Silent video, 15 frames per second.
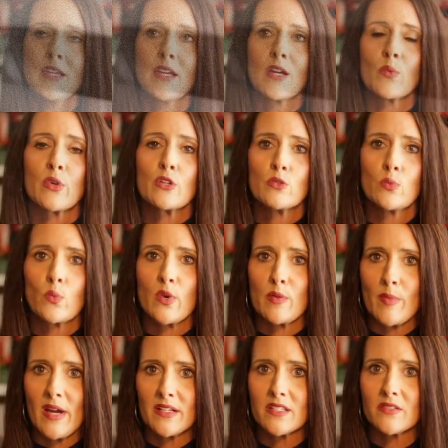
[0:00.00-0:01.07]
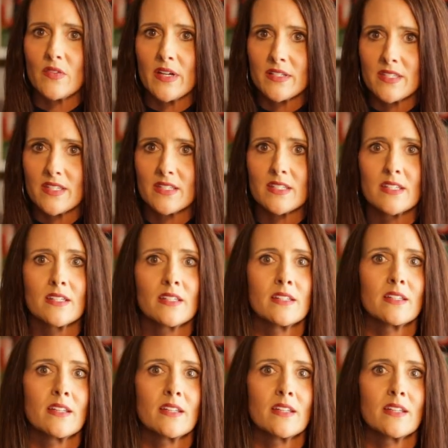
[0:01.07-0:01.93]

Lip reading: and we went back to Lexington,